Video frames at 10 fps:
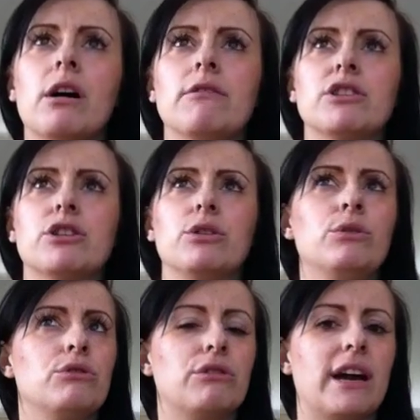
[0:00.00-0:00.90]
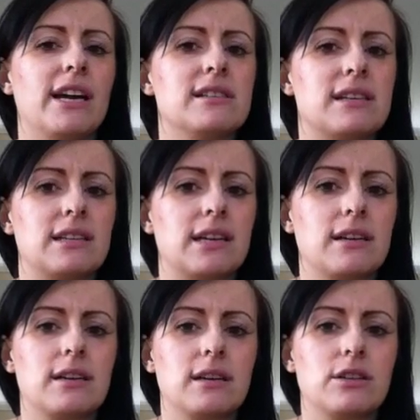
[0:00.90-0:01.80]
are a 2 grade, I
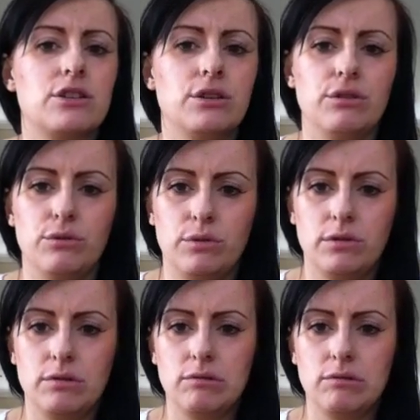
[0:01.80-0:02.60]
think, a 2,